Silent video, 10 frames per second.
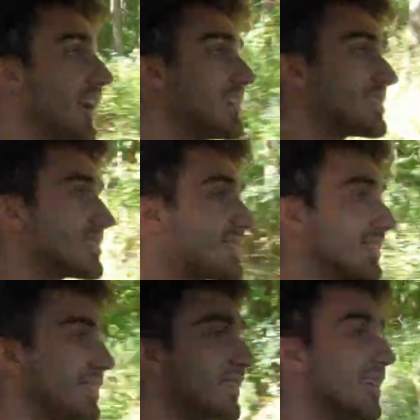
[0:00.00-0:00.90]
nice
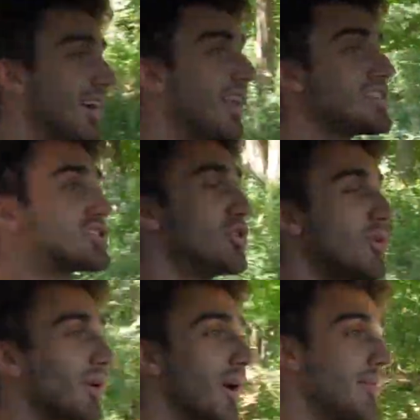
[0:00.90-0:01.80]

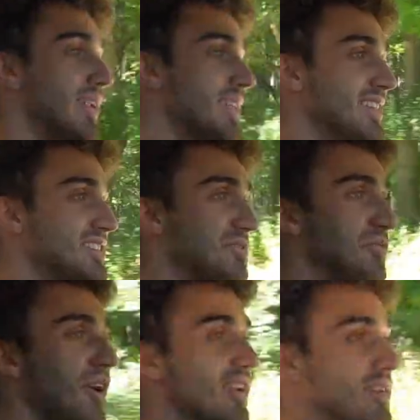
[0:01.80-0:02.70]
tour. I mean, this is
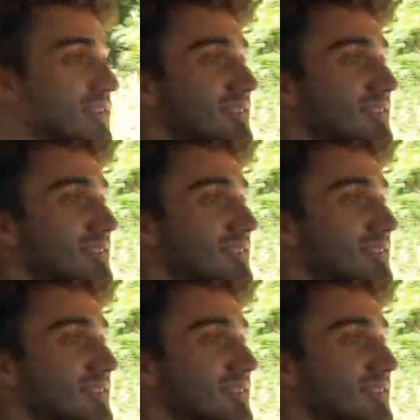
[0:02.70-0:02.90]
fun.